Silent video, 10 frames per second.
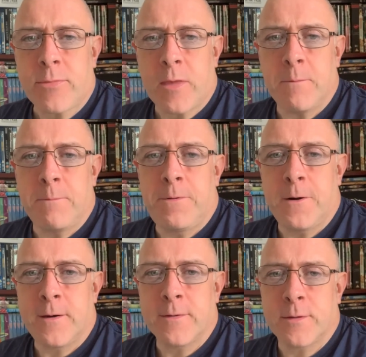
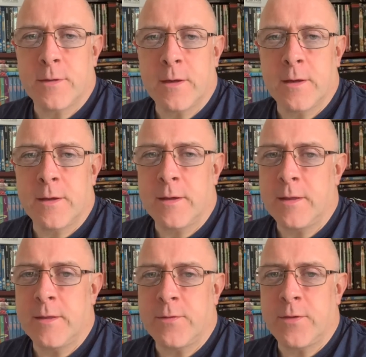But
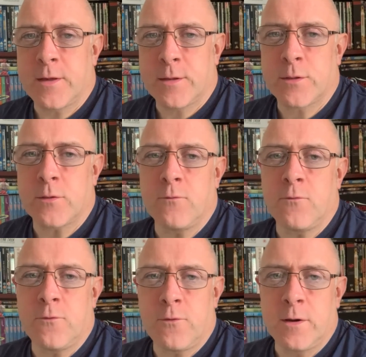this
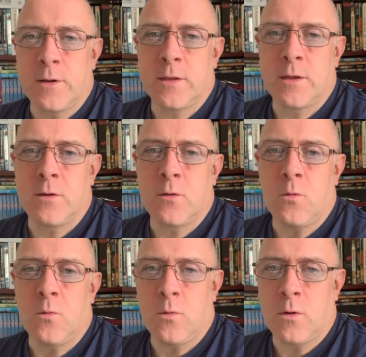really
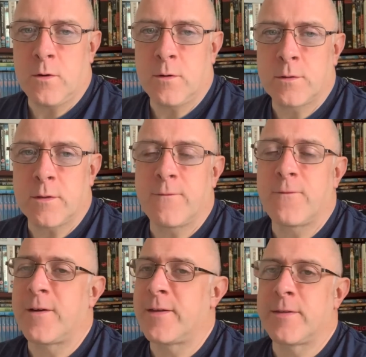was
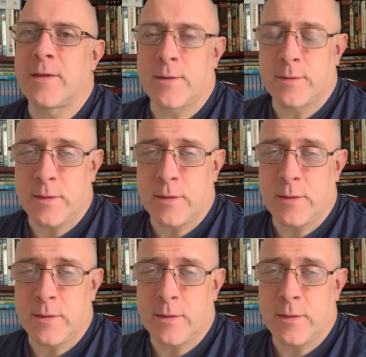fantastic.